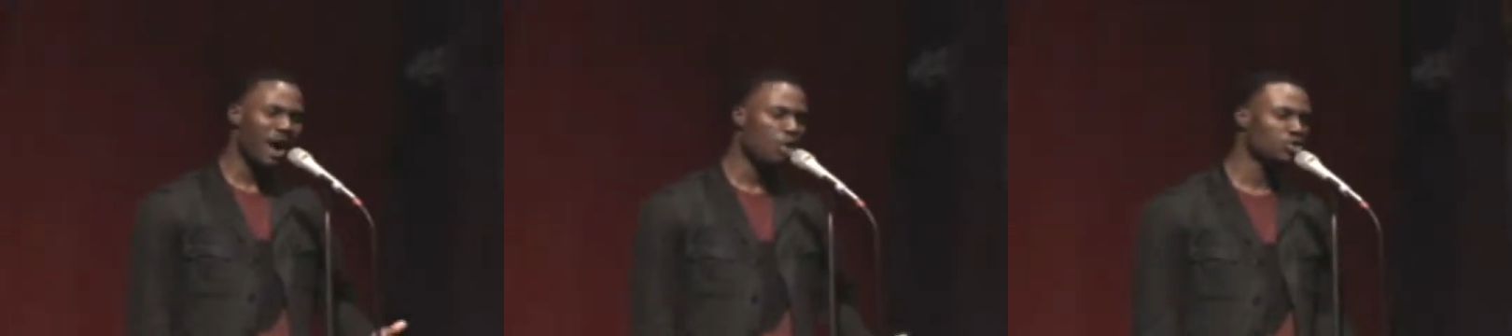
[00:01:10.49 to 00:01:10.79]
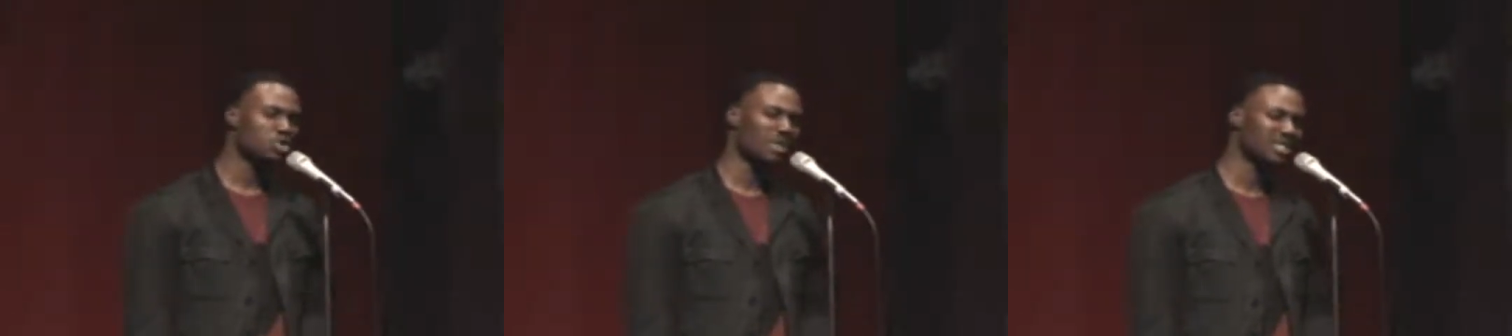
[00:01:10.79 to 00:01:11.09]
My
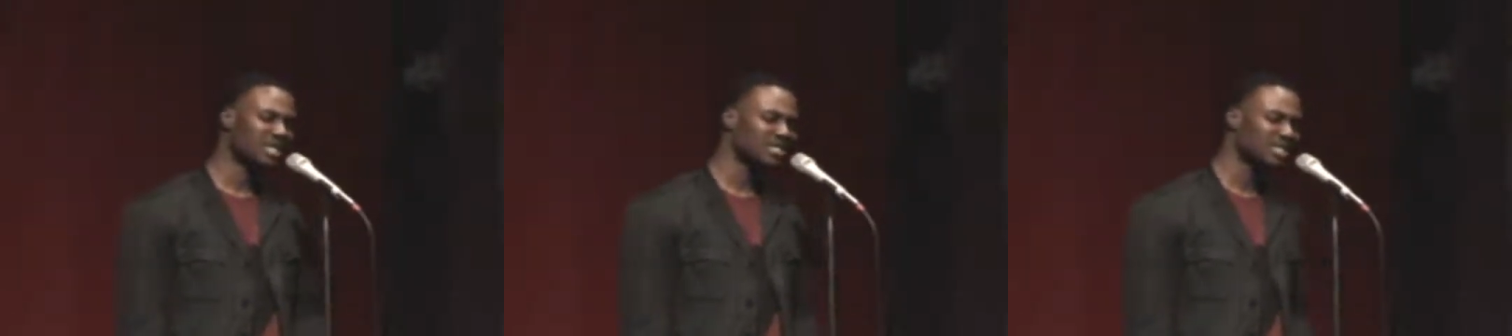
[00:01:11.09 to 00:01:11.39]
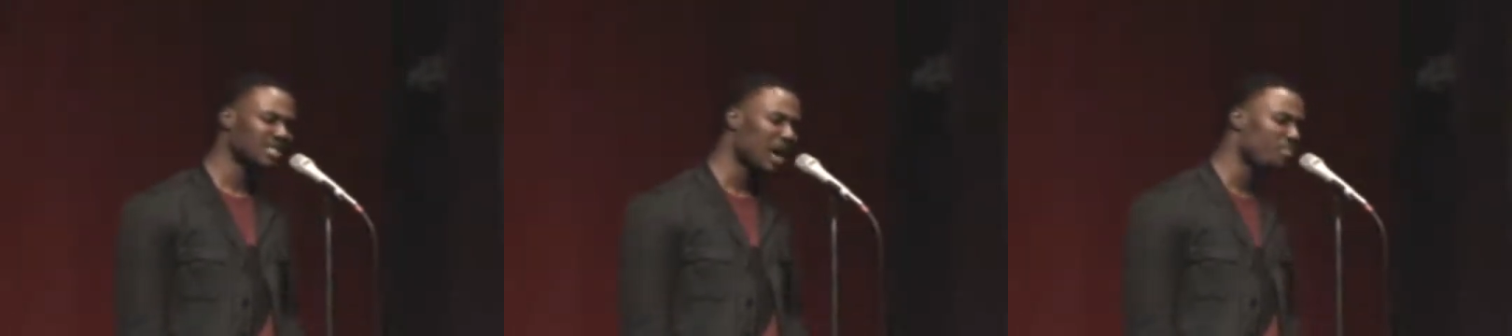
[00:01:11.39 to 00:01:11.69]
ode to my
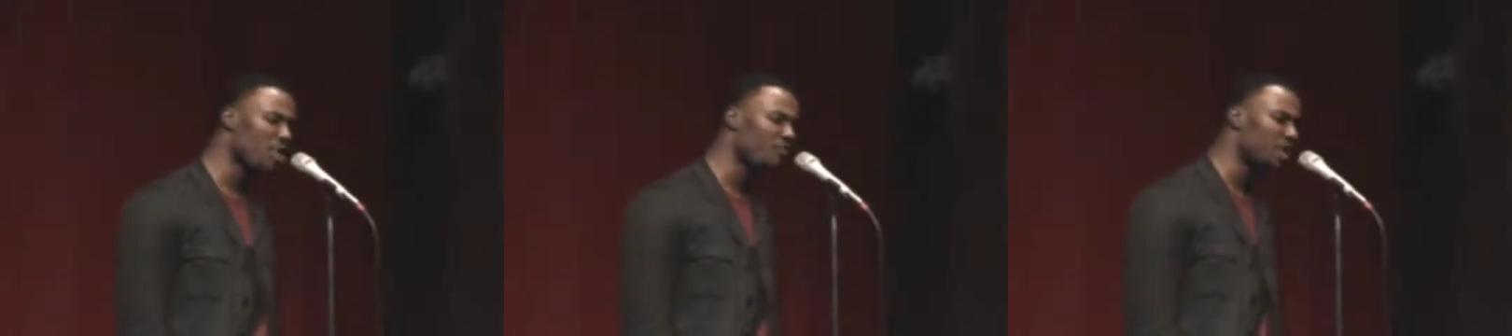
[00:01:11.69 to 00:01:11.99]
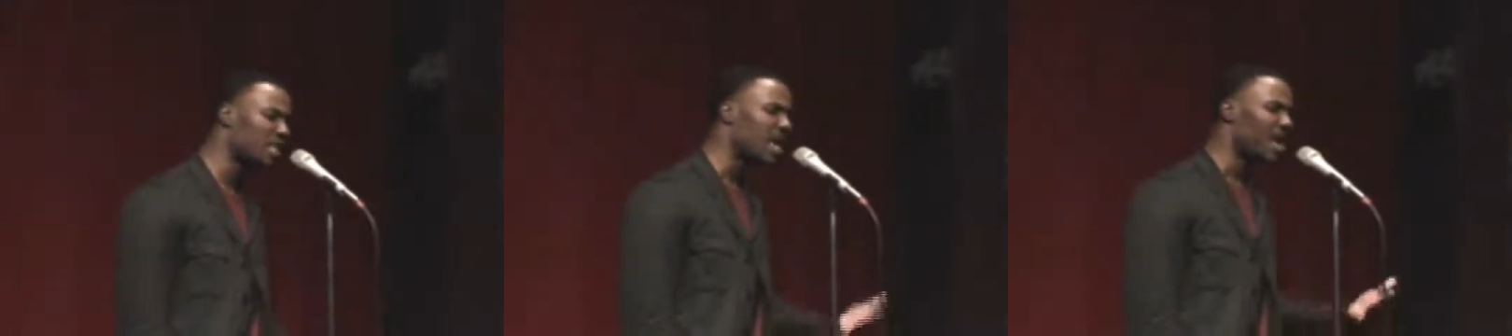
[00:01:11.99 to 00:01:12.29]
sister's not
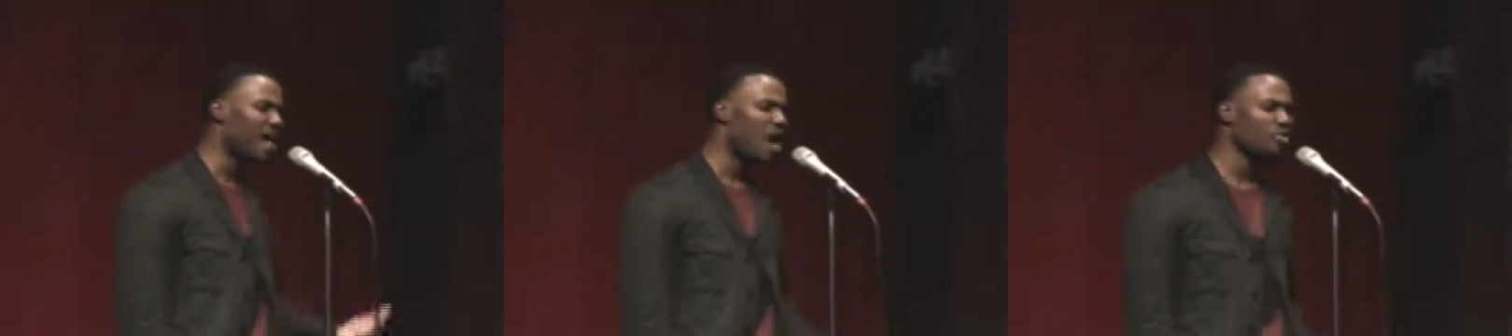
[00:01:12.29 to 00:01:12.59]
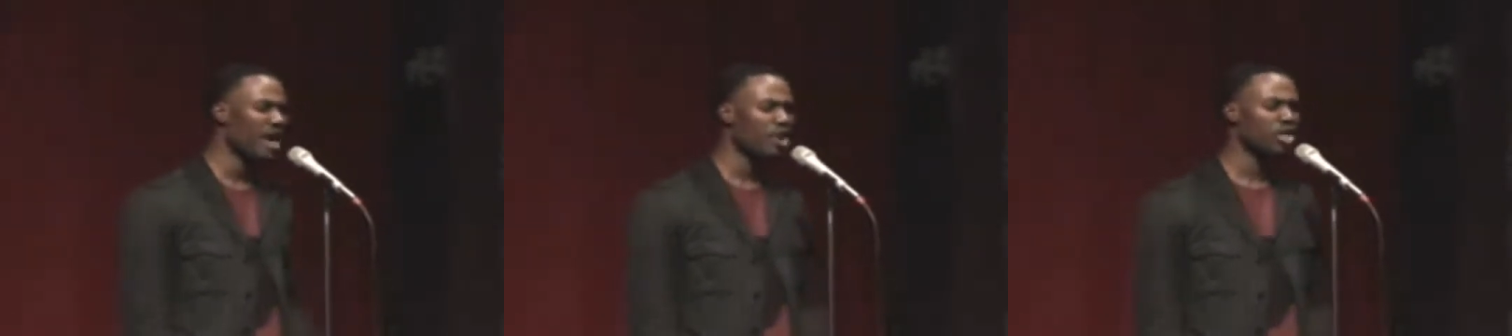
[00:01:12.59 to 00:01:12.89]
perfect, and
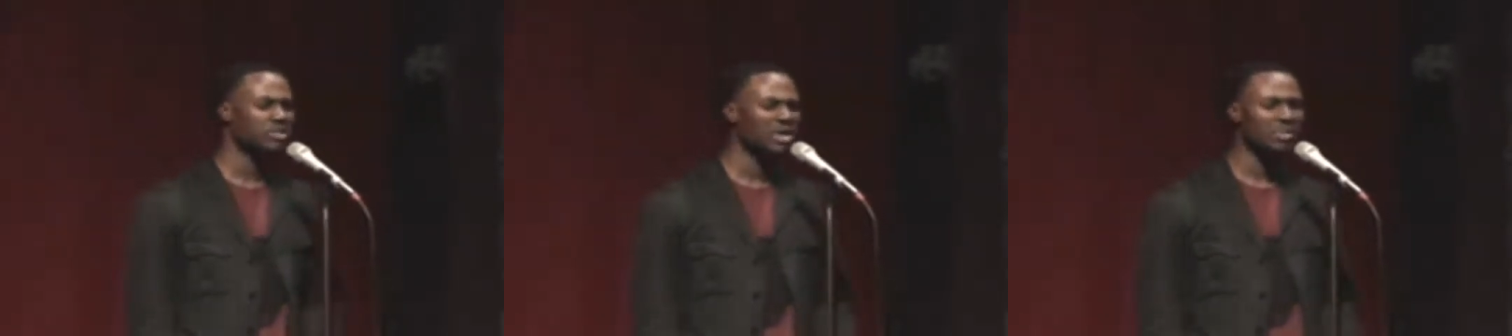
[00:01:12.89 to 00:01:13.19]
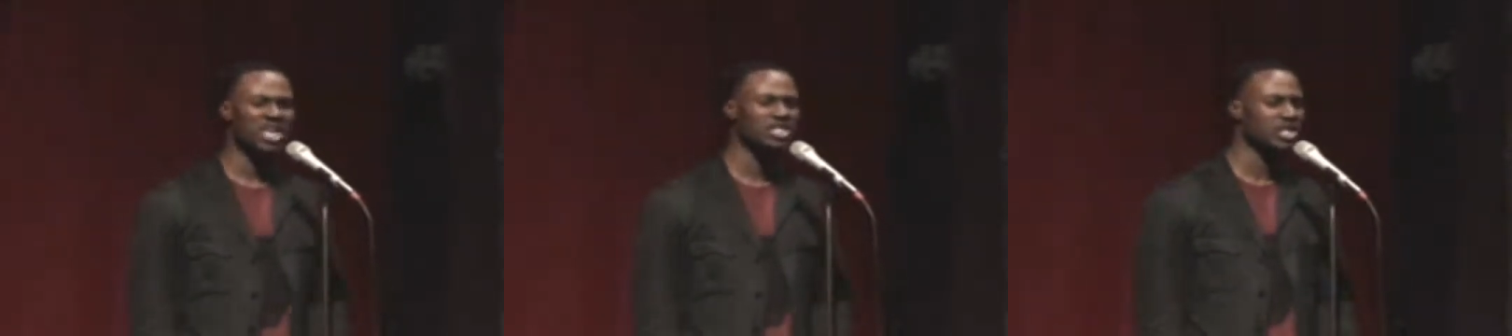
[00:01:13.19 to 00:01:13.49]
how that hurts
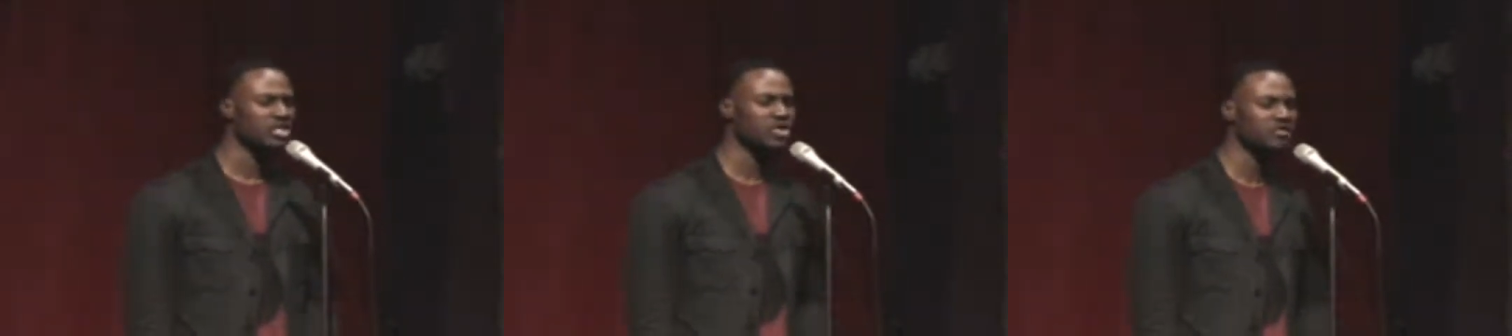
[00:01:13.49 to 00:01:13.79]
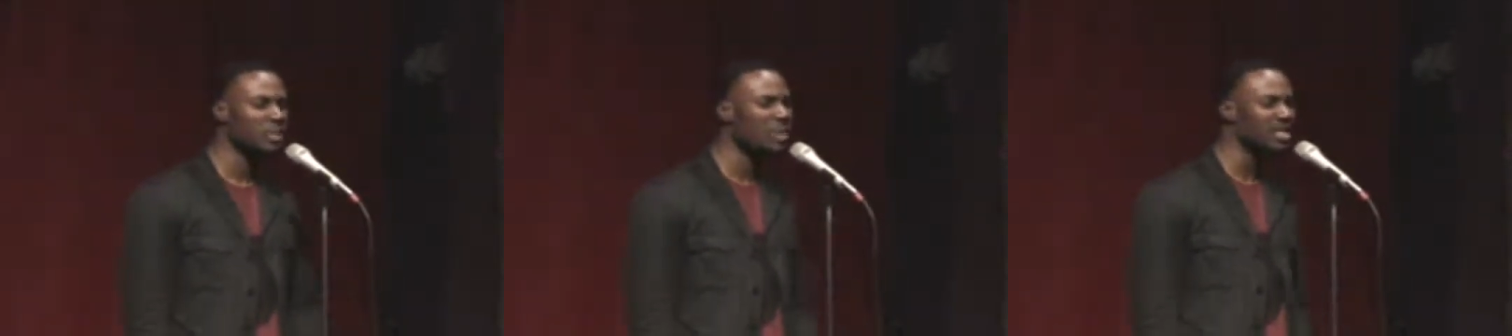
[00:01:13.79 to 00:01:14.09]
me because she
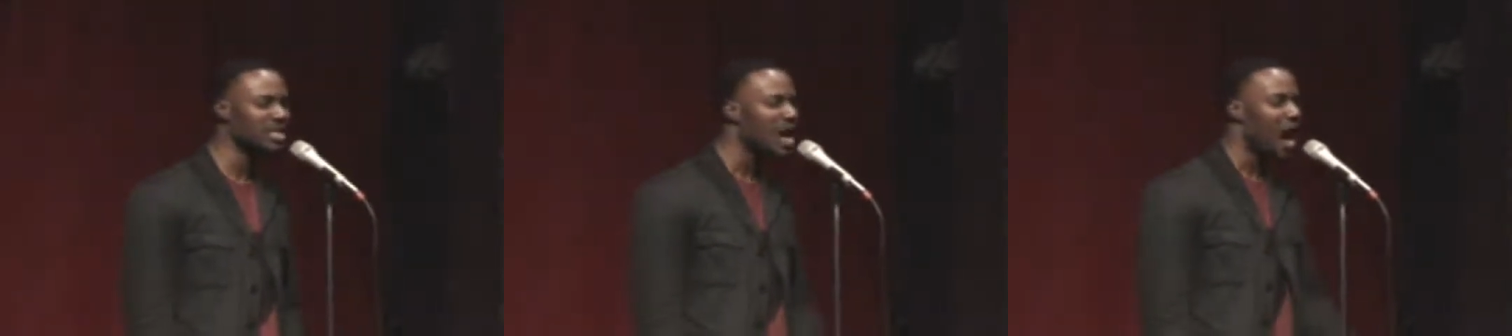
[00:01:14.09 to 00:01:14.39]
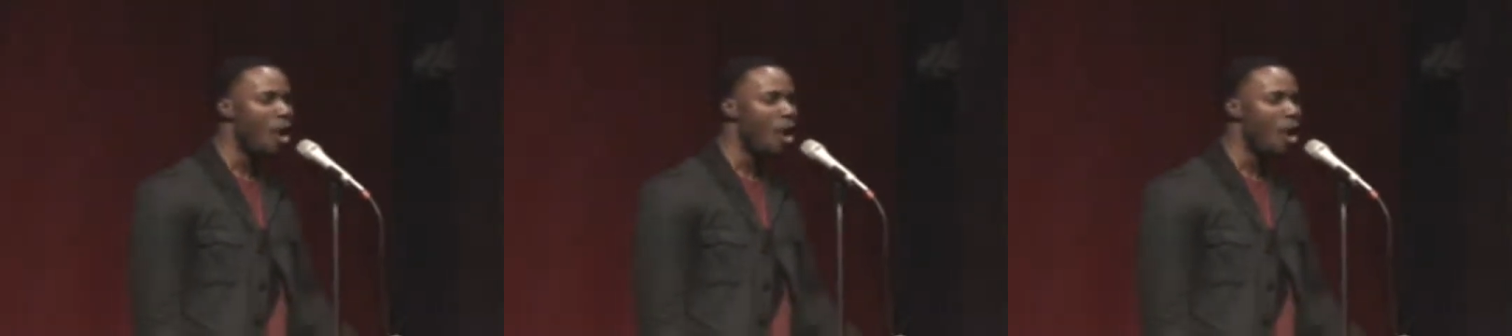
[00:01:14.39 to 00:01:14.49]
deserves the best.